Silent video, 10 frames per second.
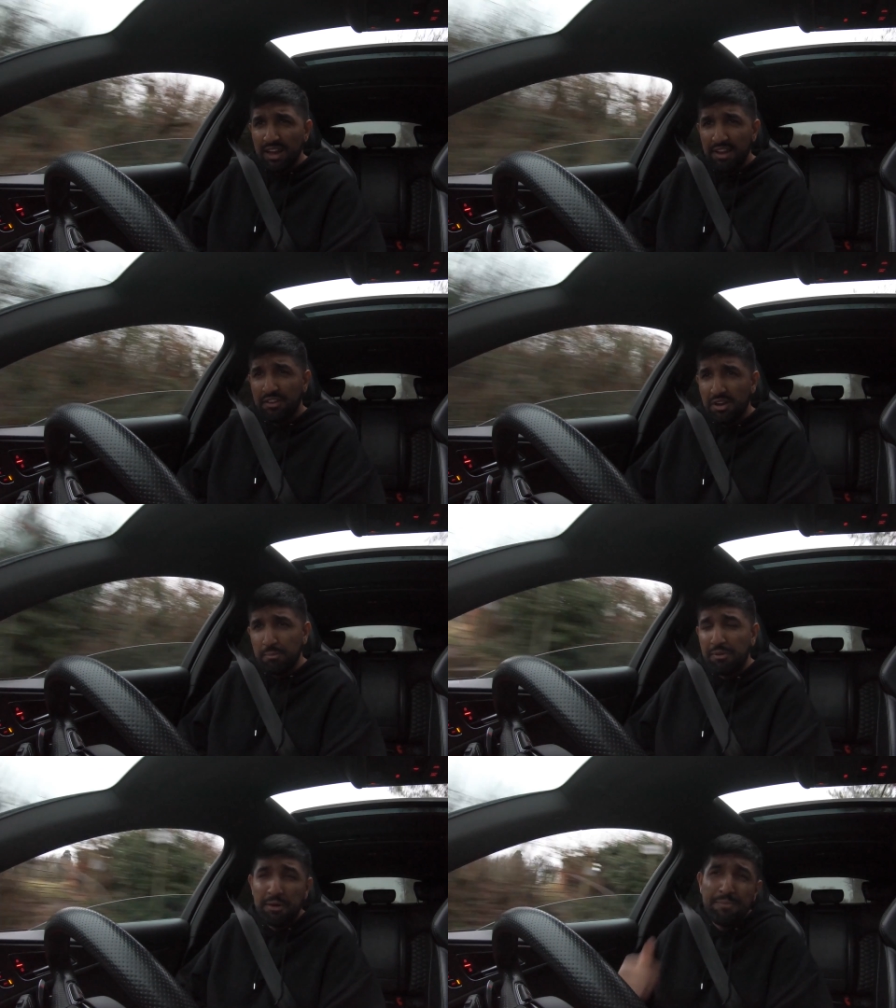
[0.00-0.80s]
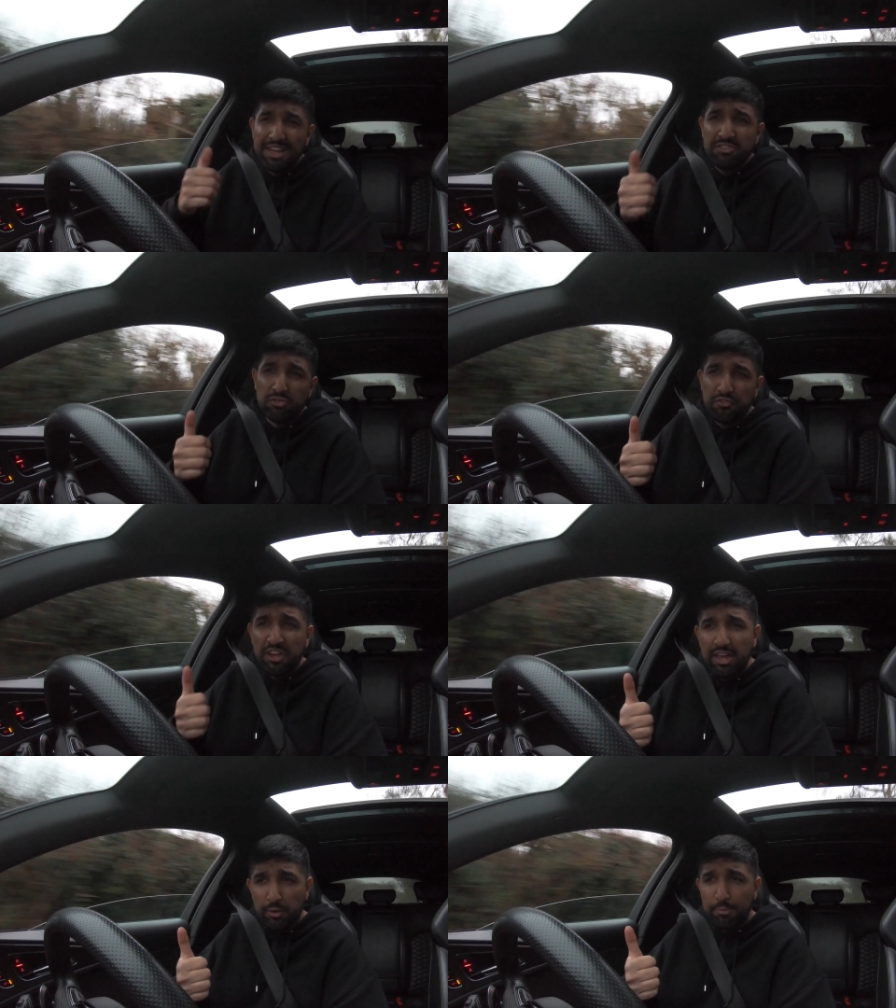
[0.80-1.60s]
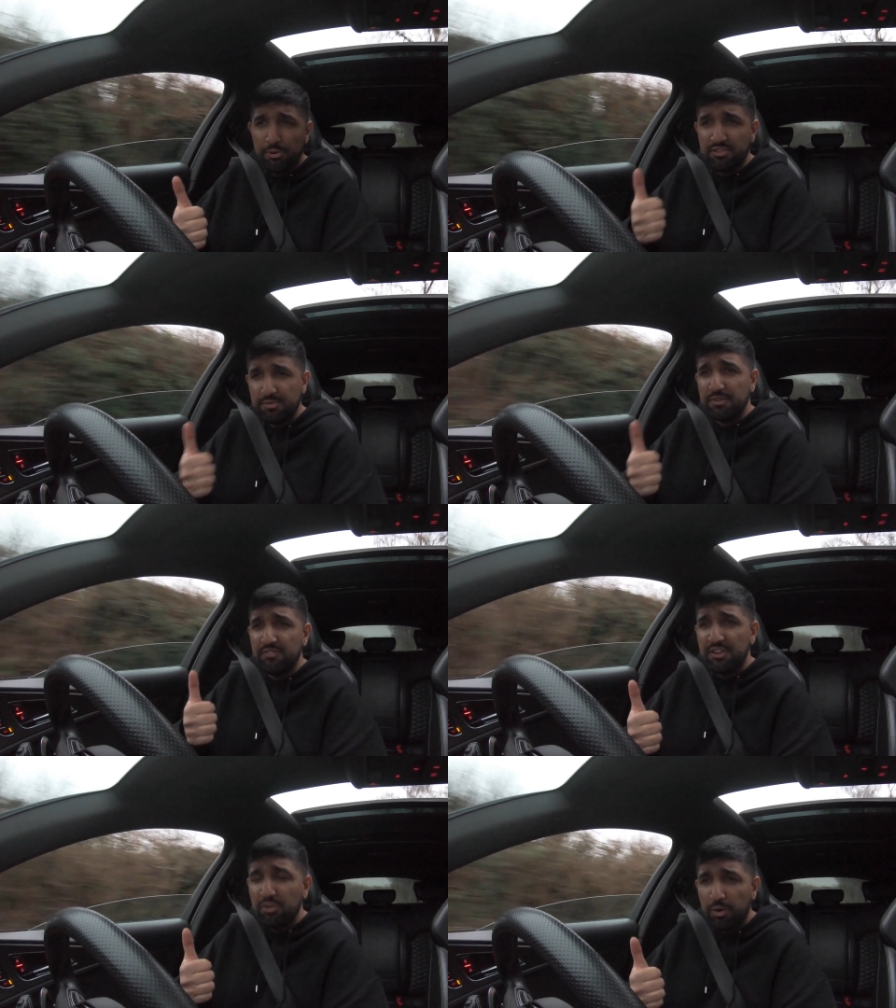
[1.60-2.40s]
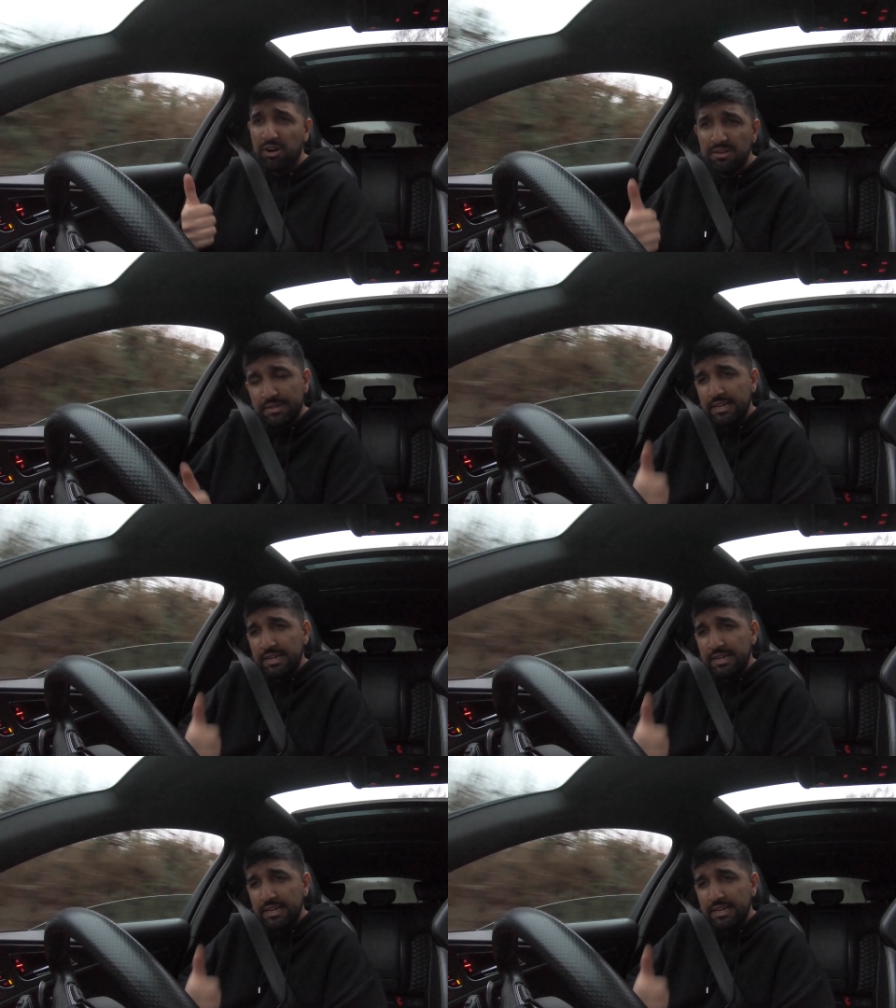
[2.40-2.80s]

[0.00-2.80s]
and uh, my main sort of takeaway points from the video are